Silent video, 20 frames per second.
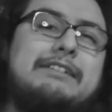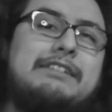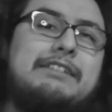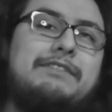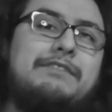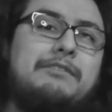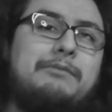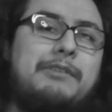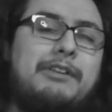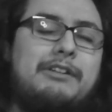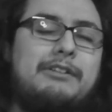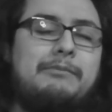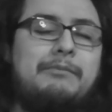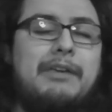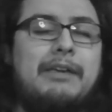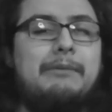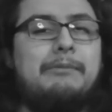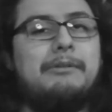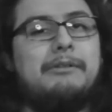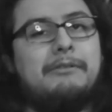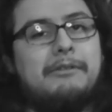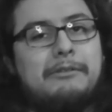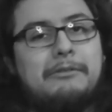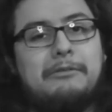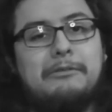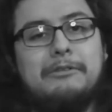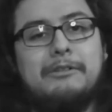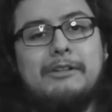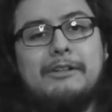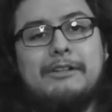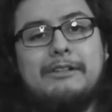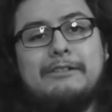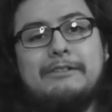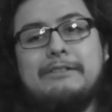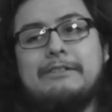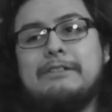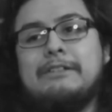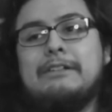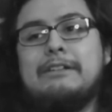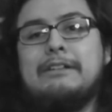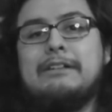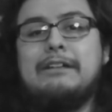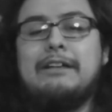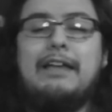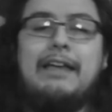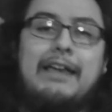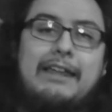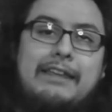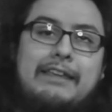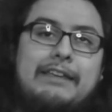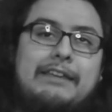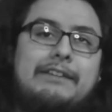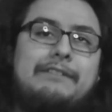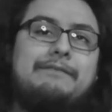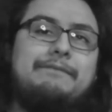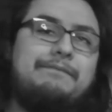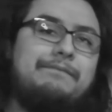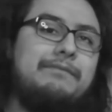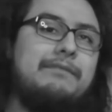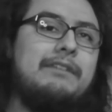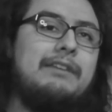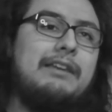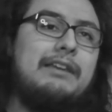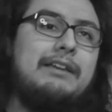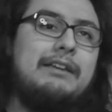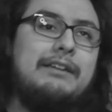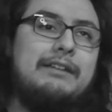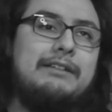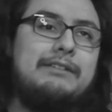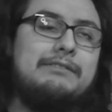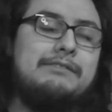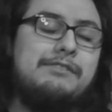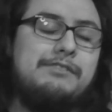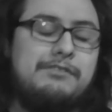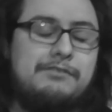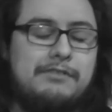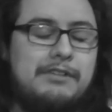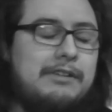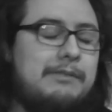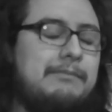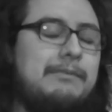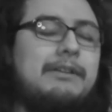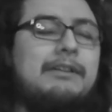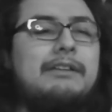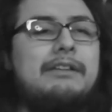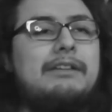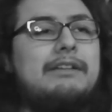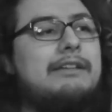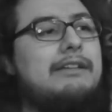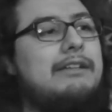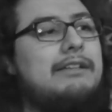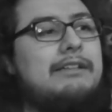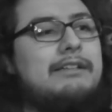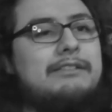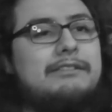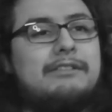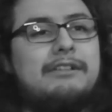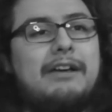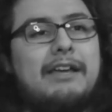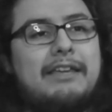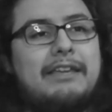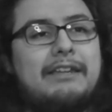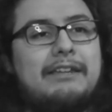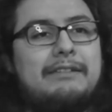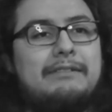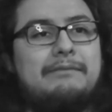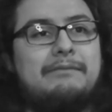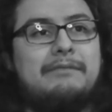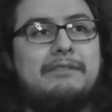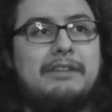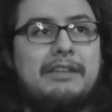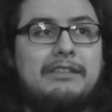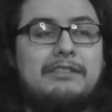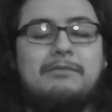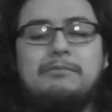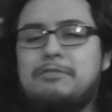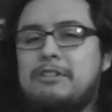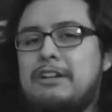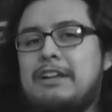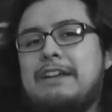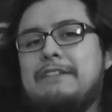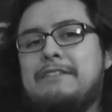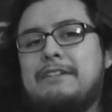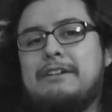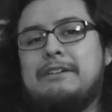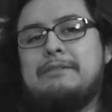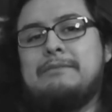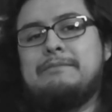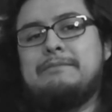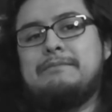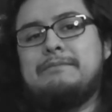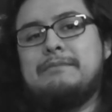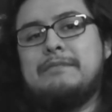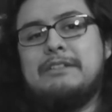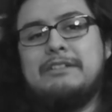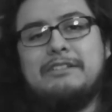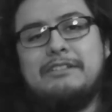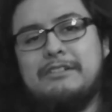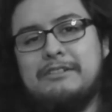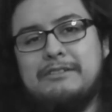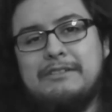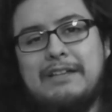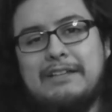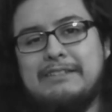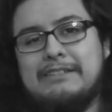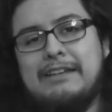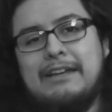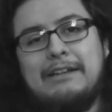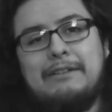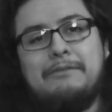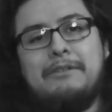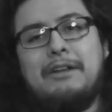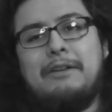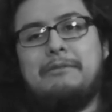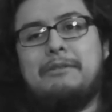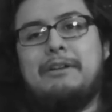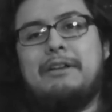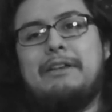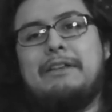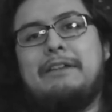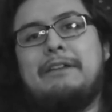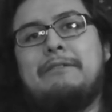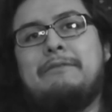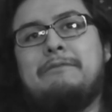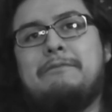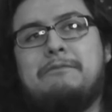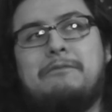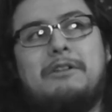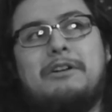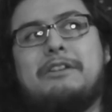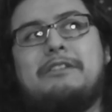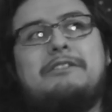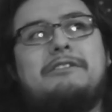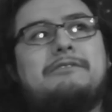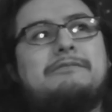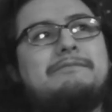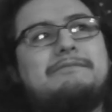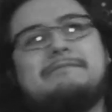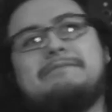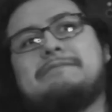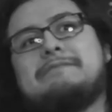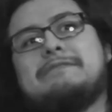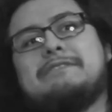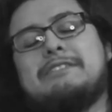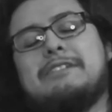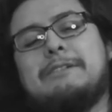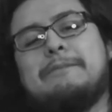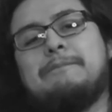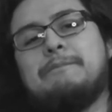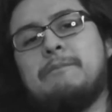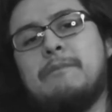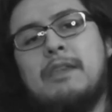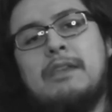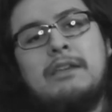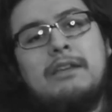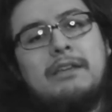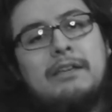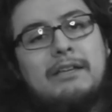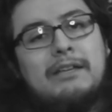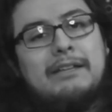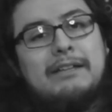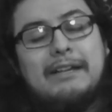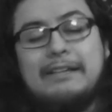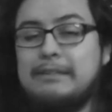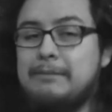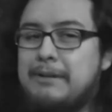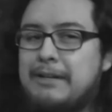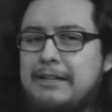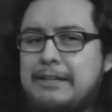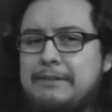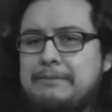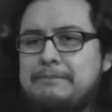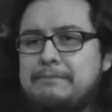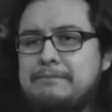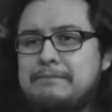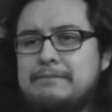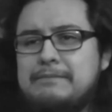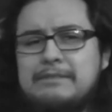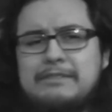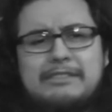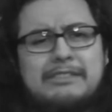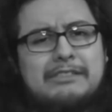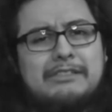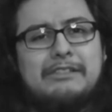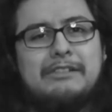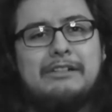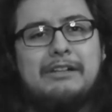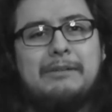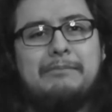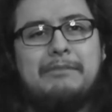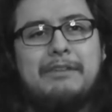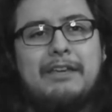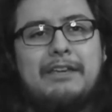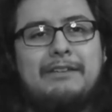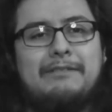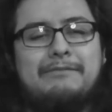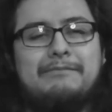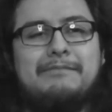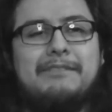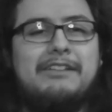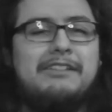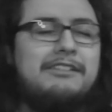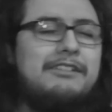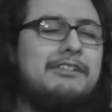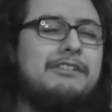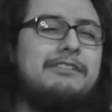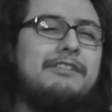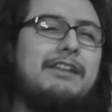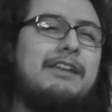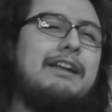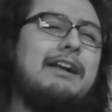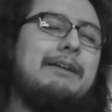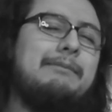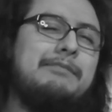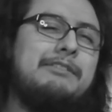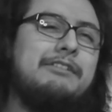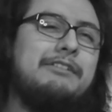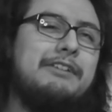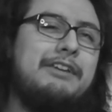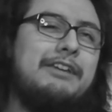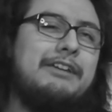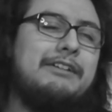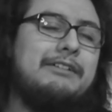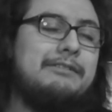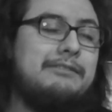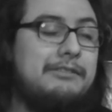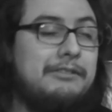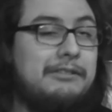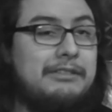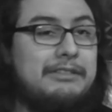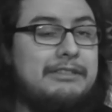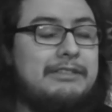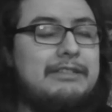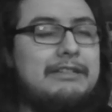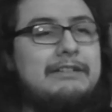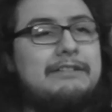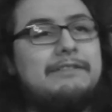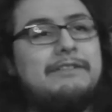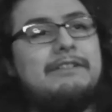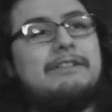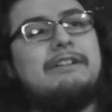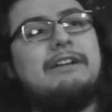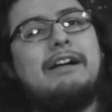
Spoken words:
Just for me to be able to record, edit, and stream, so I can get some work out there. If you know, that's kind of what I want to do. So that's about it. Just a little update. Let you know that I'm still here doing stuff.